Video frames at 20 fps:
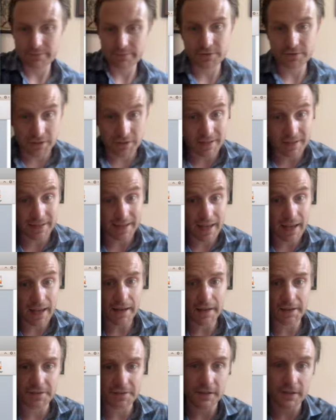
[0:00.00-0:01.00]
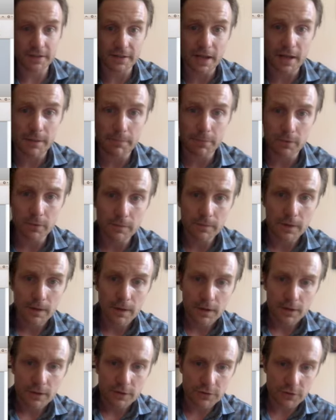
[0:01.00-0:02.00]
again as an example.
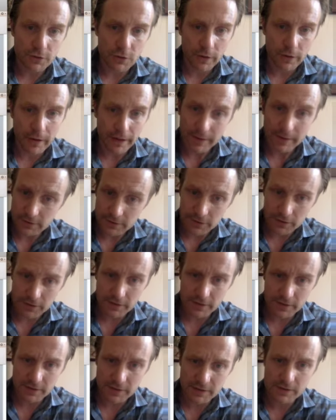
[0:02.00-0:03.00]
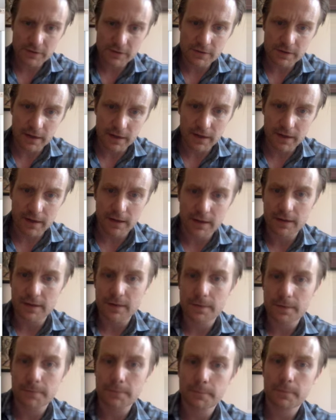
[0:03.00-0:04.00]
So I took this, I
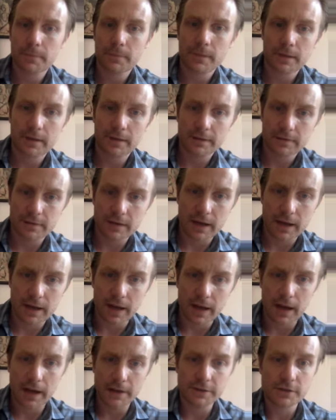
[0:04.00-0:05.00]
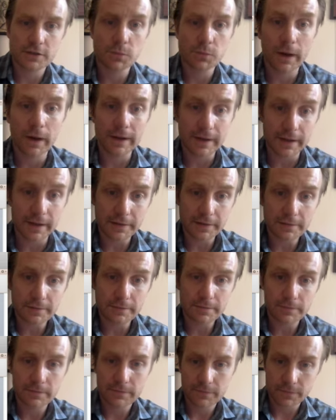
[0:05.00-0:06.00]
just went in.
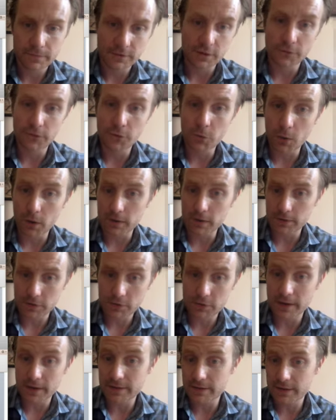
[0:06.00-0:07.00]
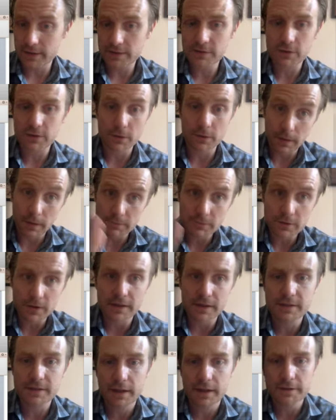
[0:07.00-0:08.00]
So if you want to create this, so I'm trying to say he's a